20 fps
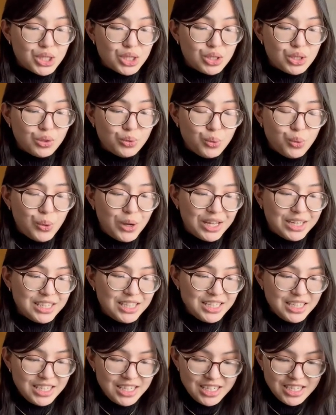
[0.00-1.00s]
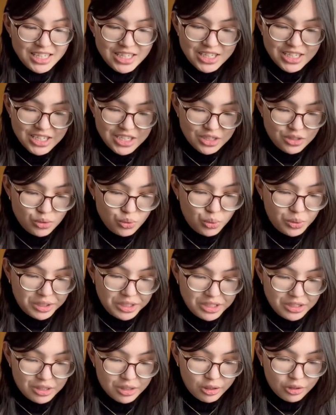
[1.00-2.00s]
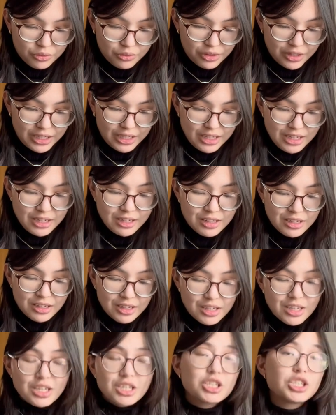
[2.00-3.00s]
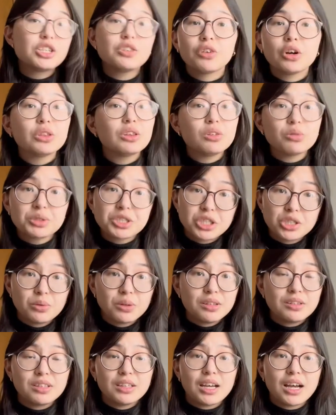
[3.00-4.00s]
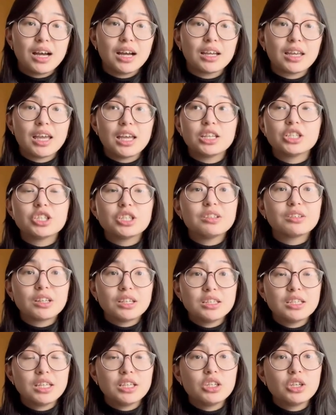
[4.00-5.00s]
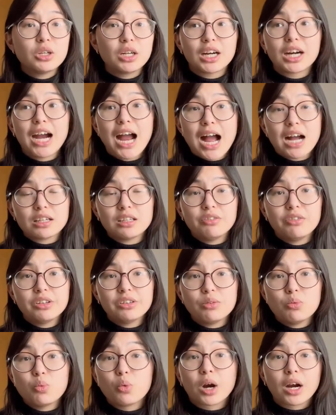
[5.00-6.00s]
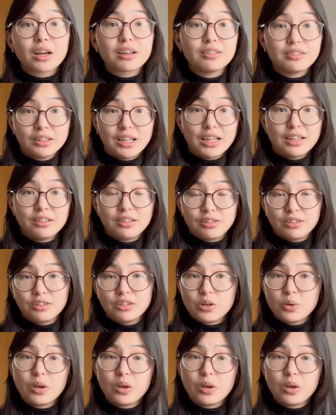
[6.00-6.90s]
20, 23. She wrote this when she was young, and she's continued her activism work since. So